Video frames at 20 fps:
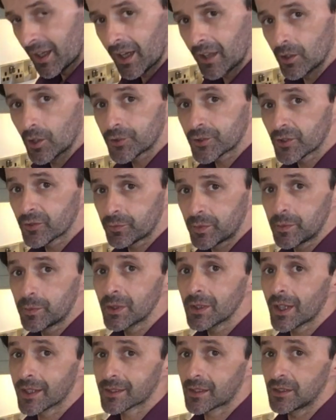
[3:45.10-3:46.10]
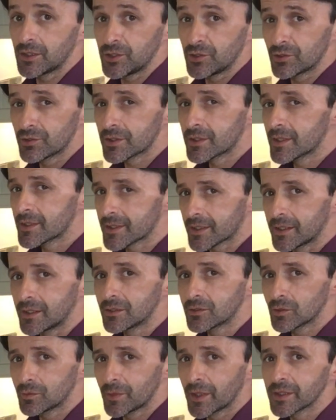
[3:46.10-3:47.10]
A lot of people actually use the
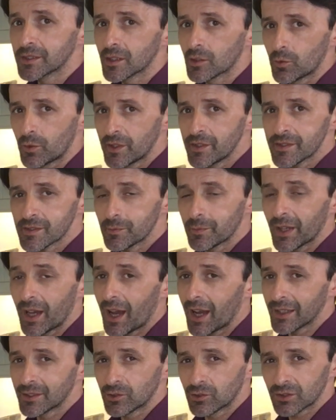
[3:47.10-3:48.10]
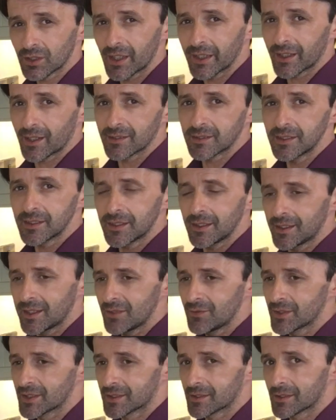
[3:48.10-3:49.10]
skin to make the quince, but I don't like. I think it
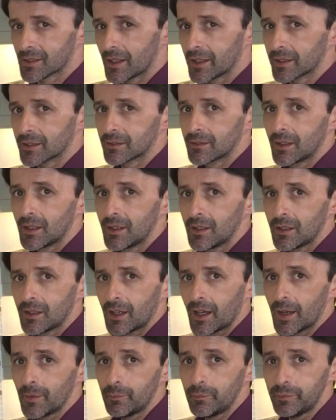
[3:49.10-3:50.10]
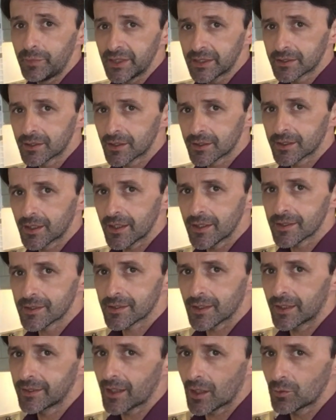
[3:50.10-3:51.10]
gives it like a bitter taste
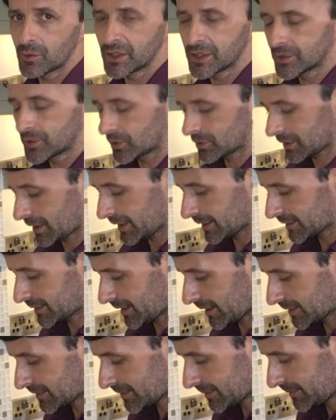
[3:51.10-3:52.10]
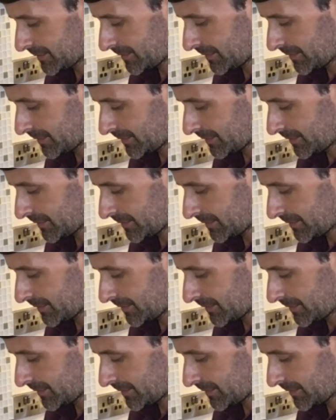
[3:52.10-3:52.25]
and I really don't like that.